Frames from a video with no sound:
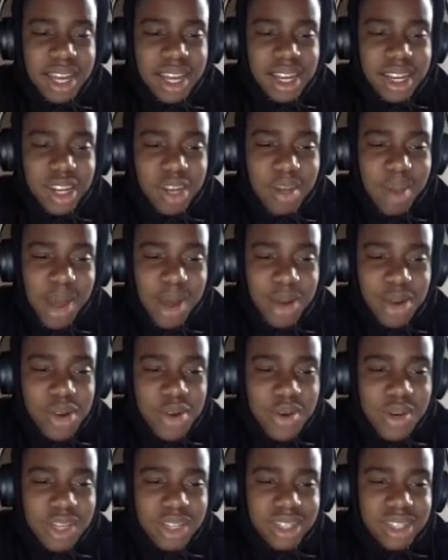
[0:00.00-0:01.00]
No matter who
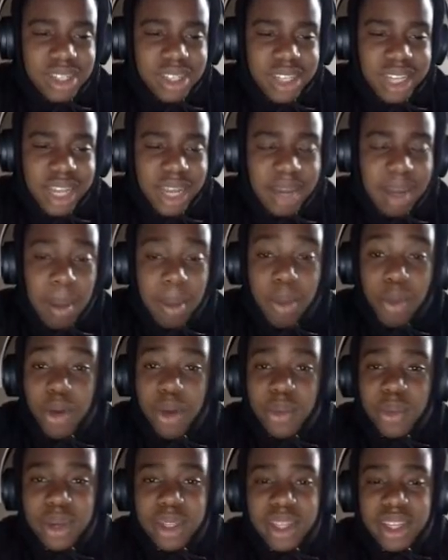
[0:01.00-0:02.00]
wins this game, I'm
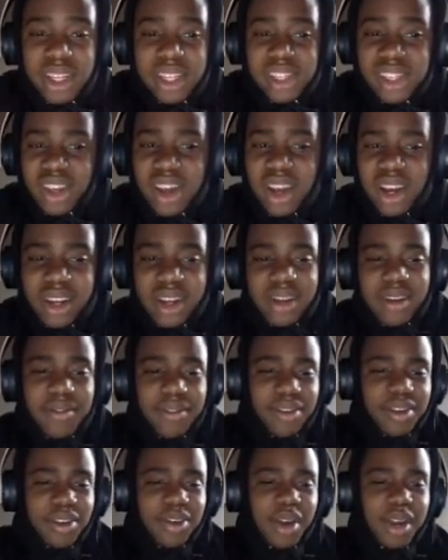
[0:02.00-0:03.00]
going with Gonzaga
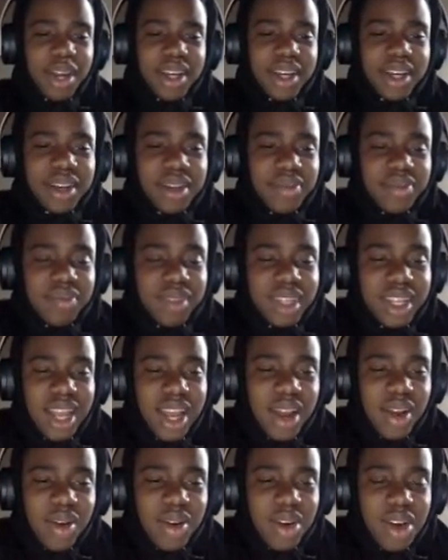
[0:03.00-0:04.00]
for right here.
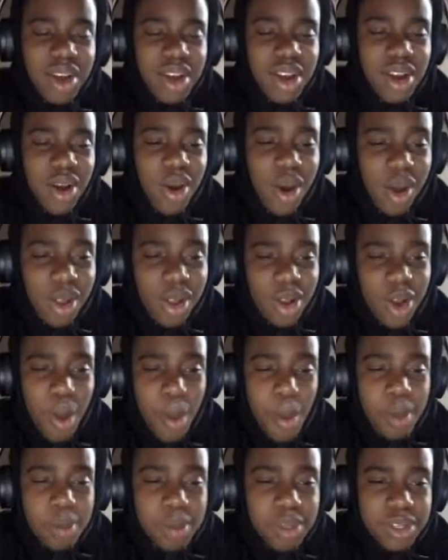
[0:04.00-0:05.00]
Now
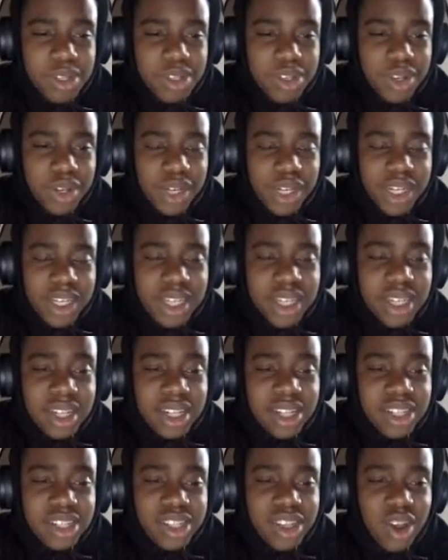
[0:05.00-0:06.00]
Oklahoma, Missouri.
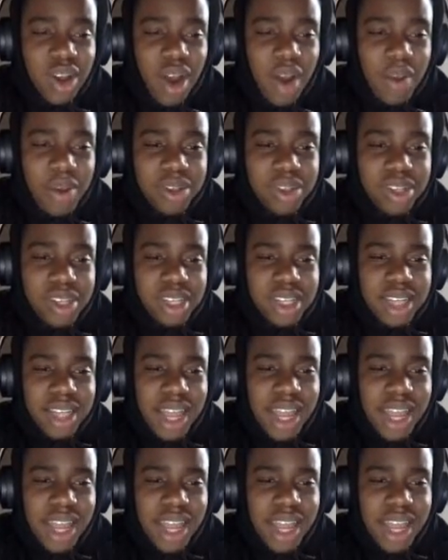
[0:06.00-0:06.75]
So I was looking at